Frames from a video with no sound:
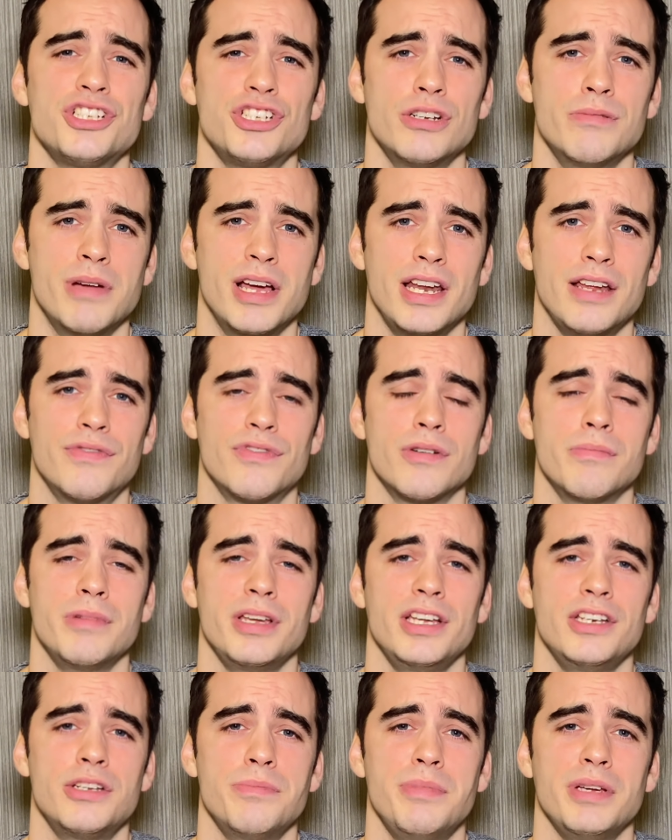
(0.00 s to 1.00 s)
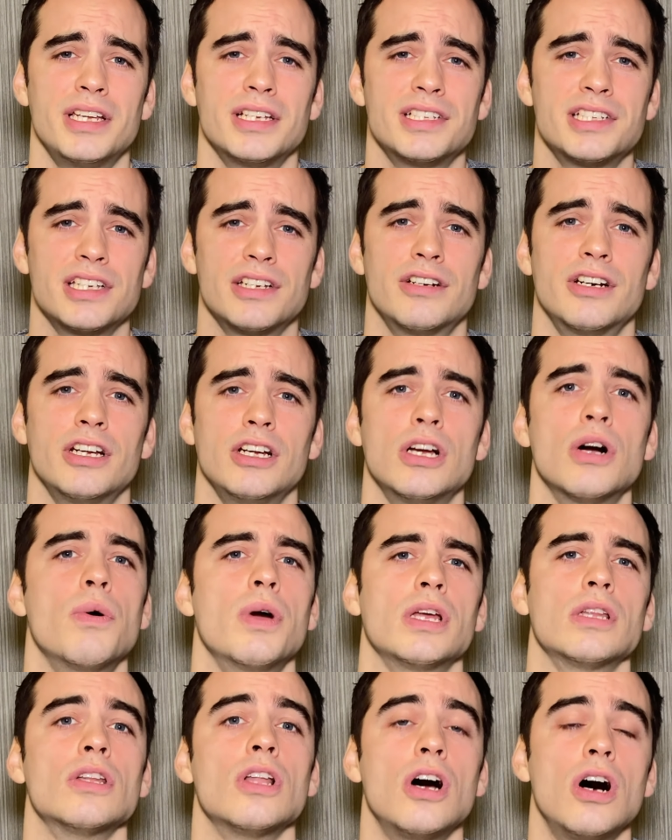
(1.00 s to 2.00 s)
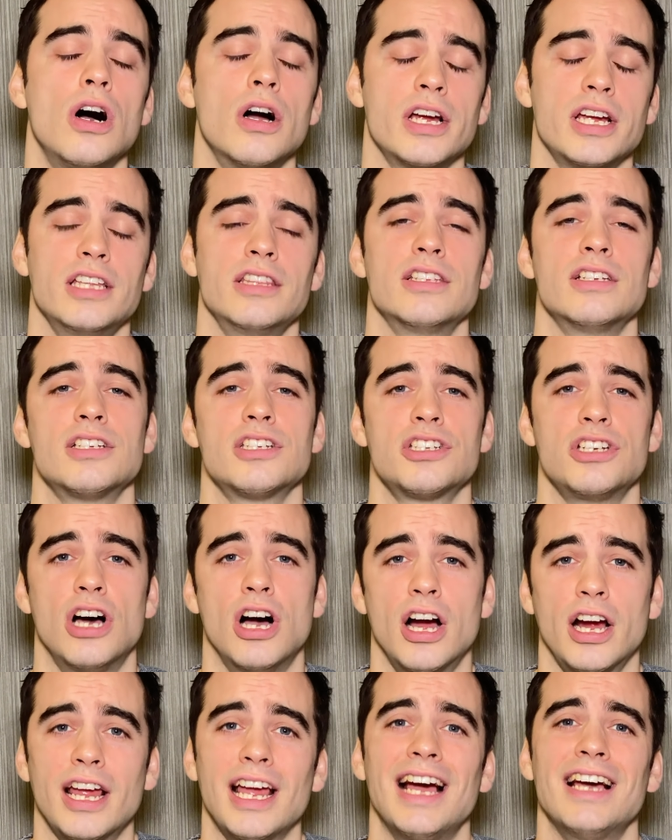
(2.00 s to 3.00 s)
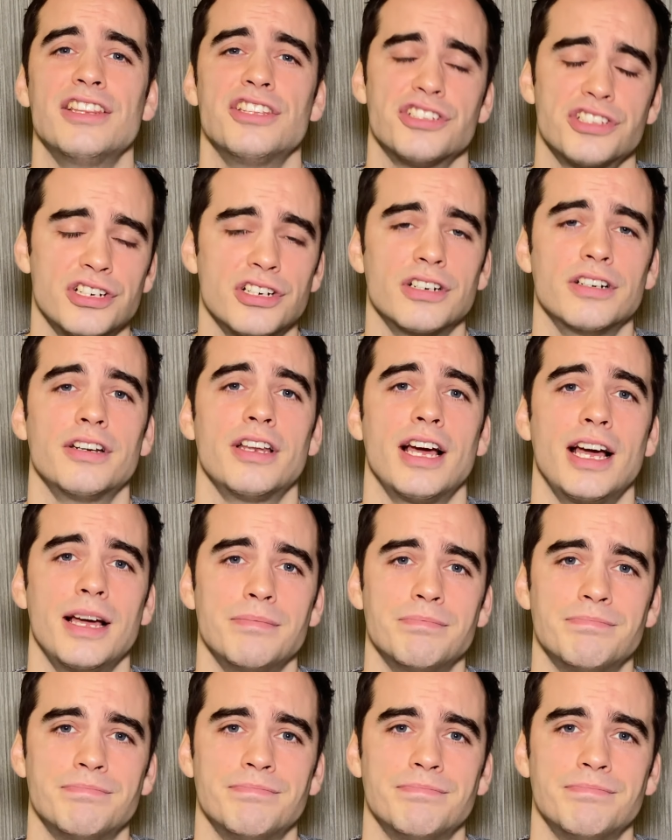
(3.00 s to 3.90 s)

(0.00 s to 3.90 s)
too many for me to be considering going long in this stock at this current time.